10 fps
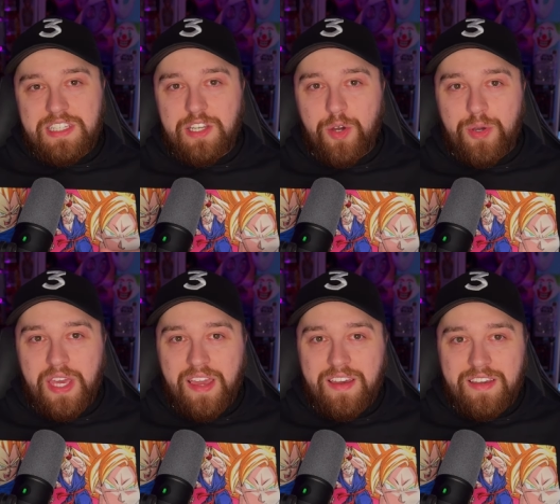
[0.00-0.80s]

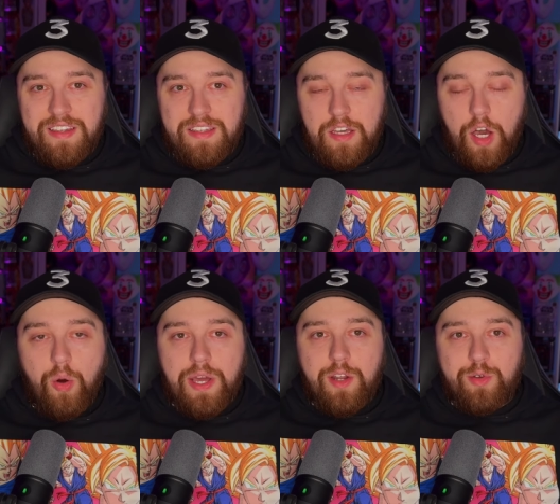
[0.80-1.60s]
knowing oh,
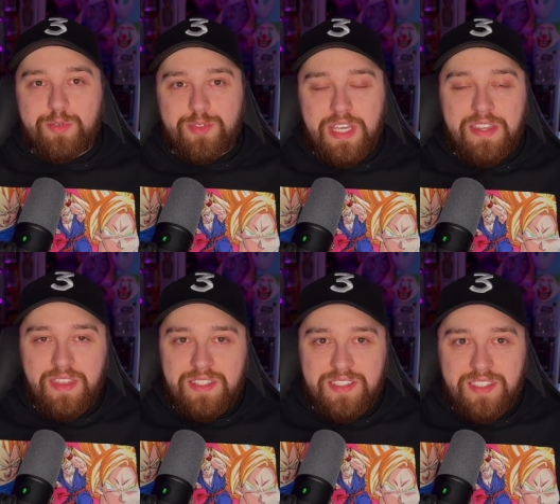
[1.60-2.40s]
I know whose kid
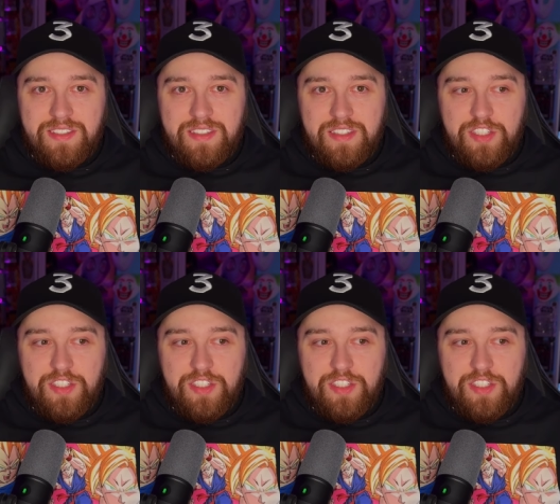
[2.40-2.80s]
this is.